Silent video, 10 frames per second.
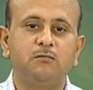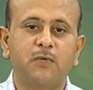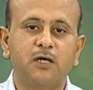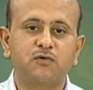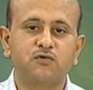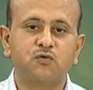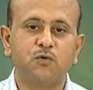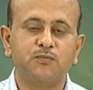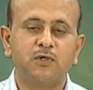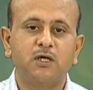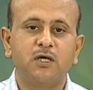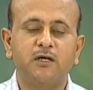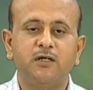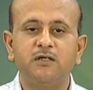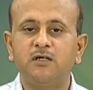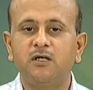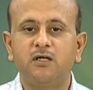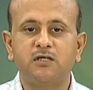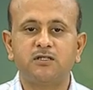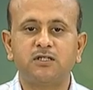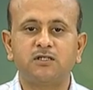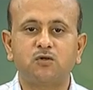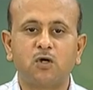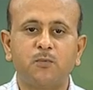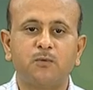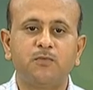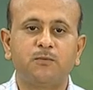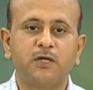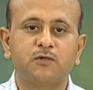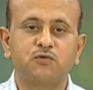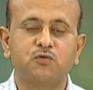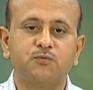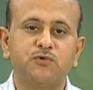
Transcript: microscope and here it is at the top of the microscope.